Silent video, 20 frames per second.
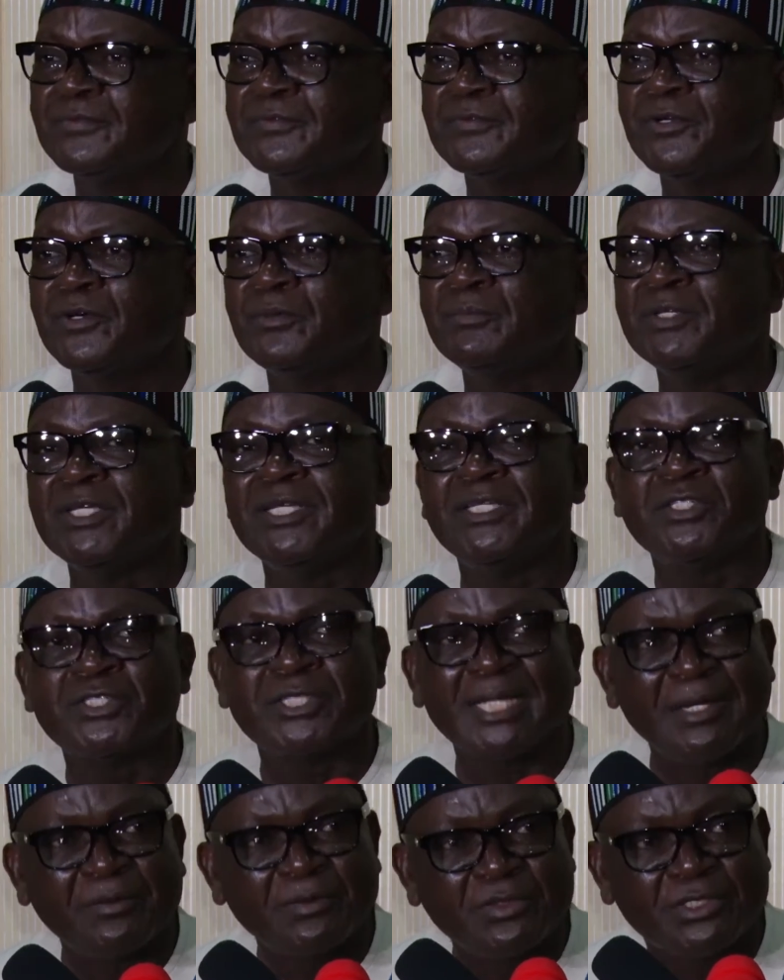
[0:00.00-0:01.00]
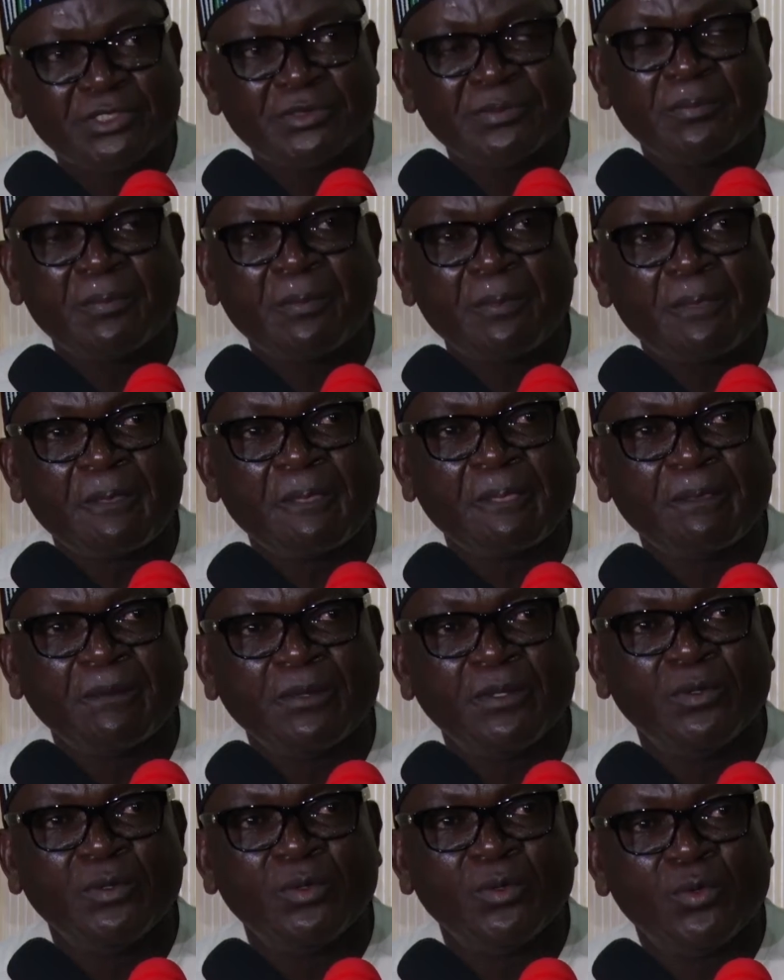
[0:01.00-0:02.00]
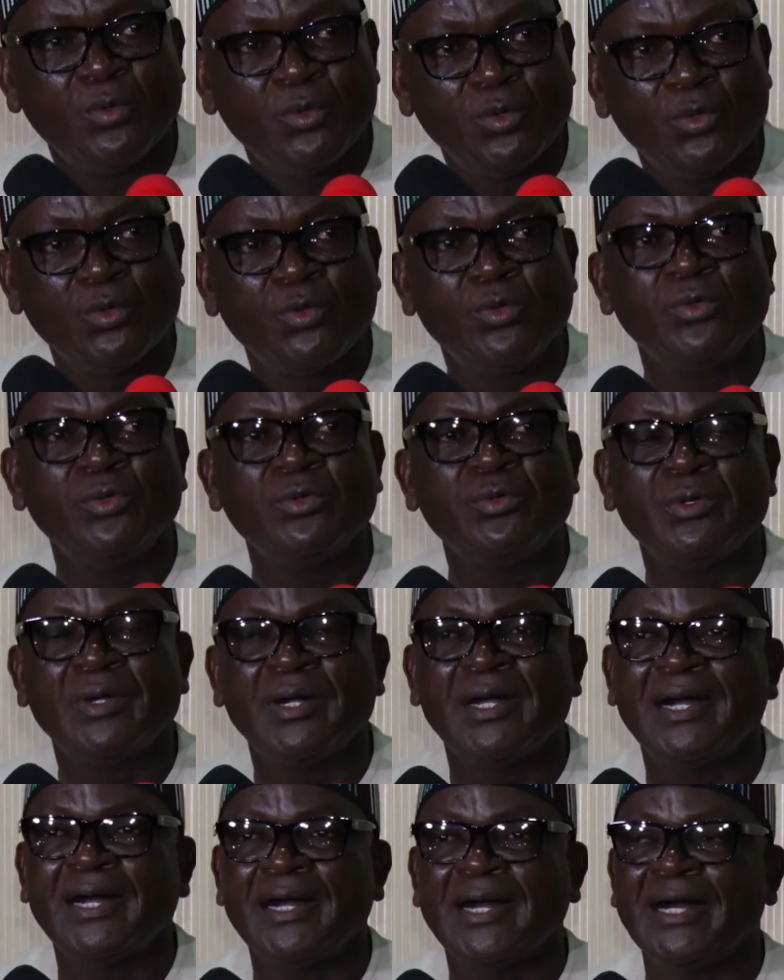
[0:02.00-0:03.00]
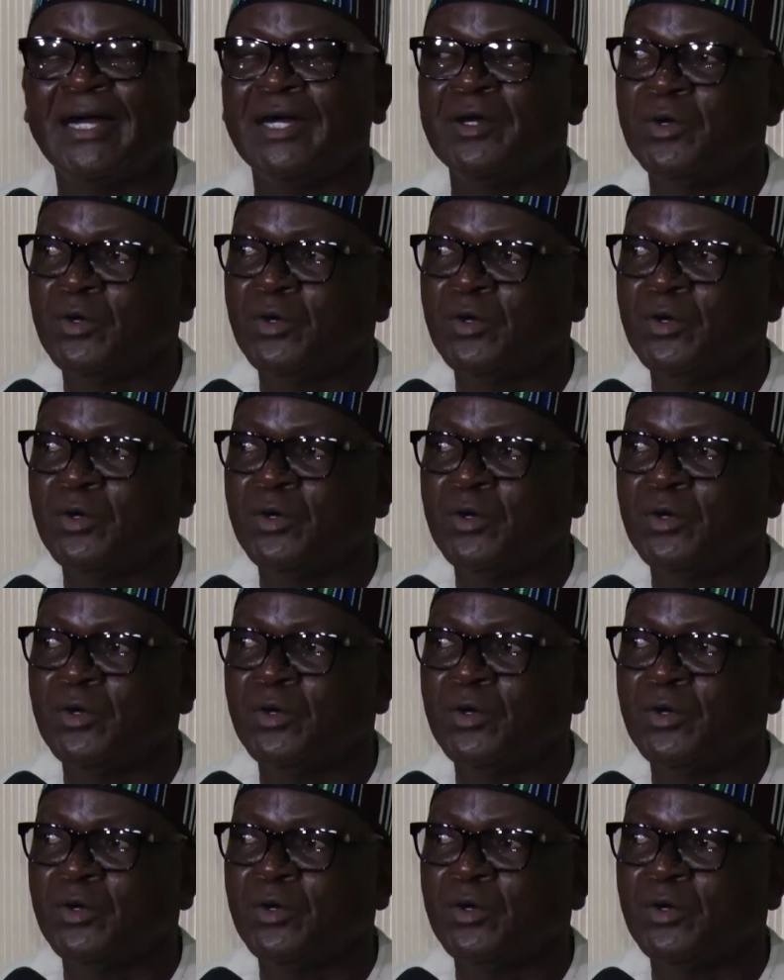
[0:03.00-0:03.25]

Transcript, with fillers: from the South who are